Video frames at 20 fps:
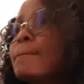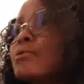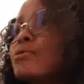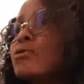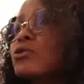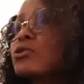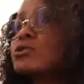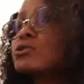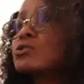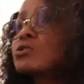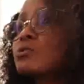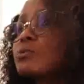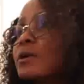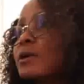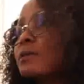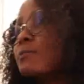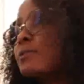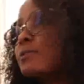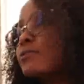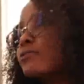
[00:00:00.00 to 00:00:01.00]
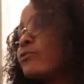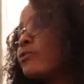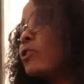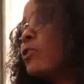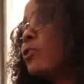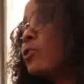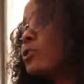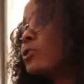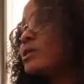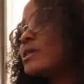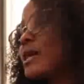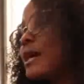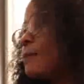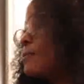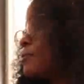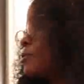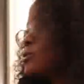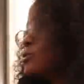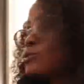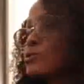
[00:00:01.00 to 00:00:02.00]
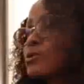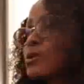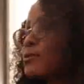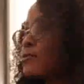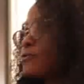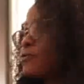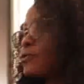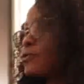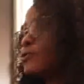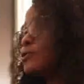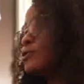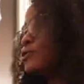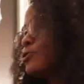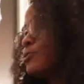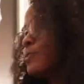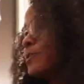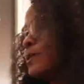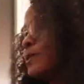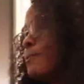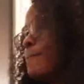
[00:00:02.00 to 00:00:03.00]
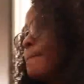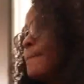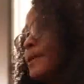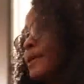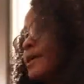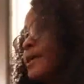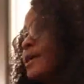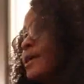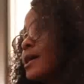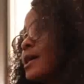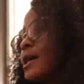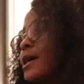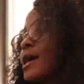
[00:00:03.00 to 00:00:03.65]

Those who may be flawed, I'm also a flawed human being.